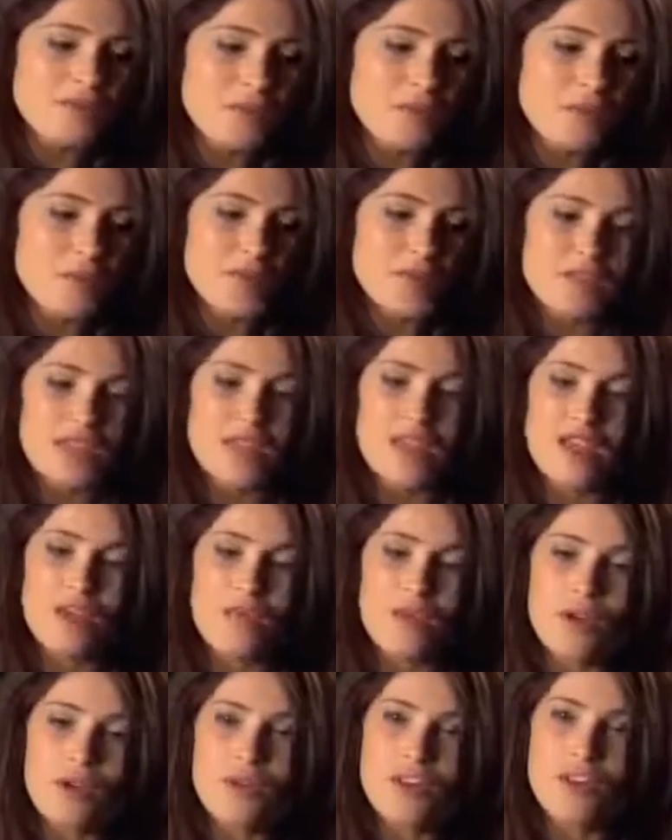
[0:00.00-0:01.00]
It was
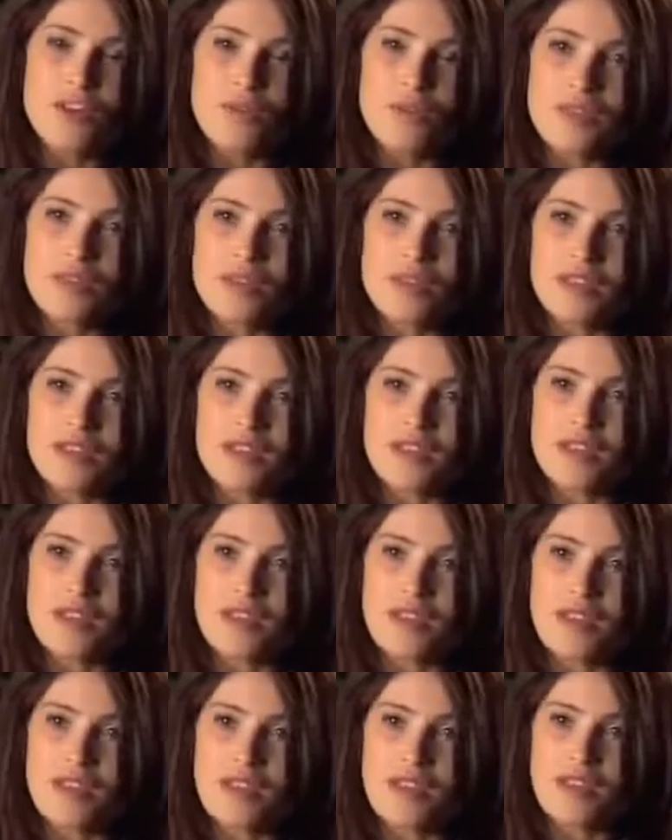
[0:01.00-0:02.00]
like working with
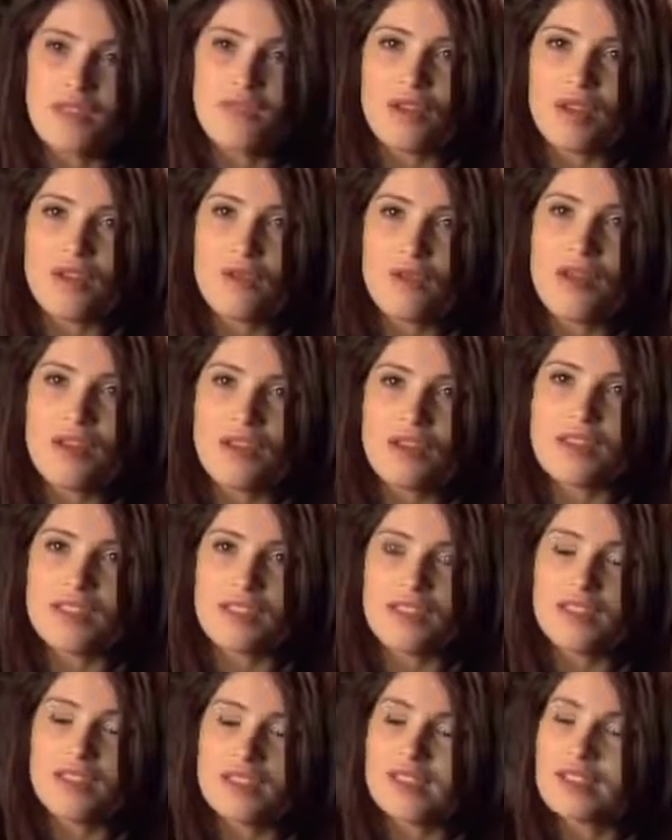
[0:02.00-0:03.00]
a real
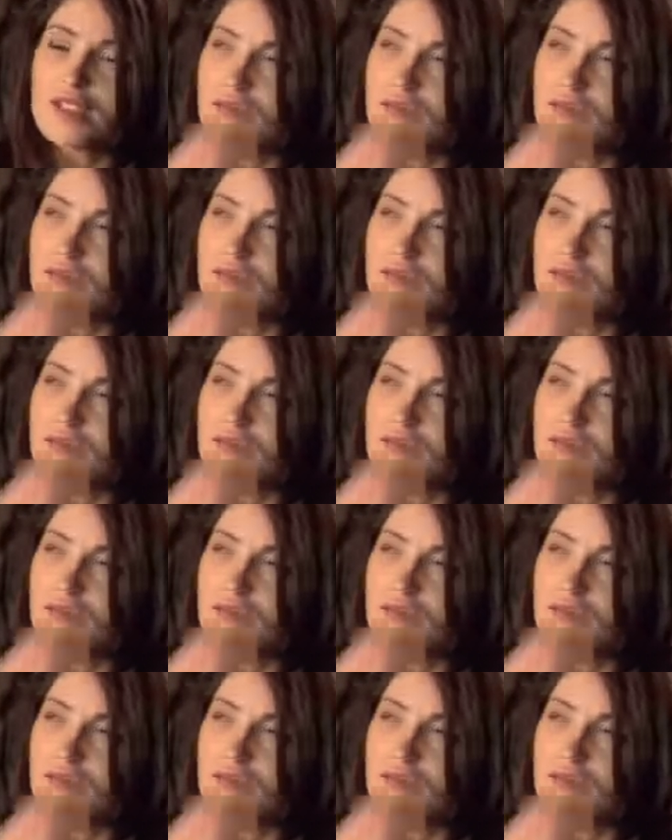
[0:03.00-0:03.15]
person.